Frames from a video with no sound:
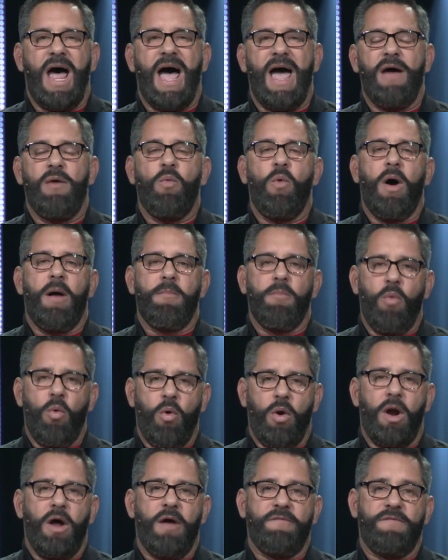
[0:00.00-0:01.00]
I want
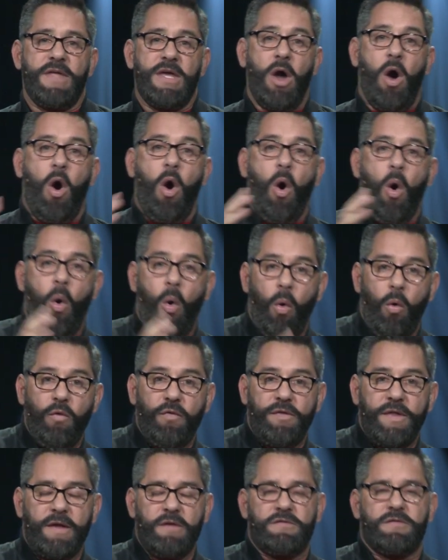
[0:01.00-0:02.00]
more of the
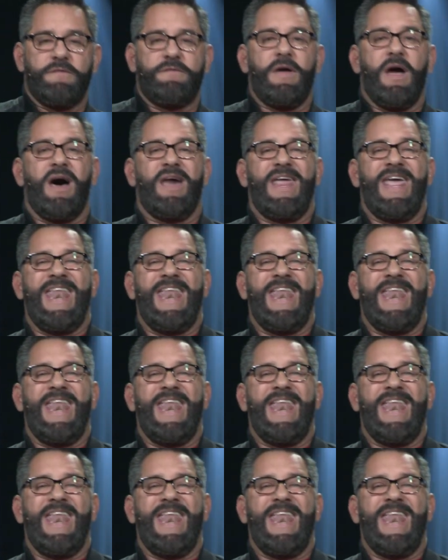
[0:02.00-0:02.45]
old things of God.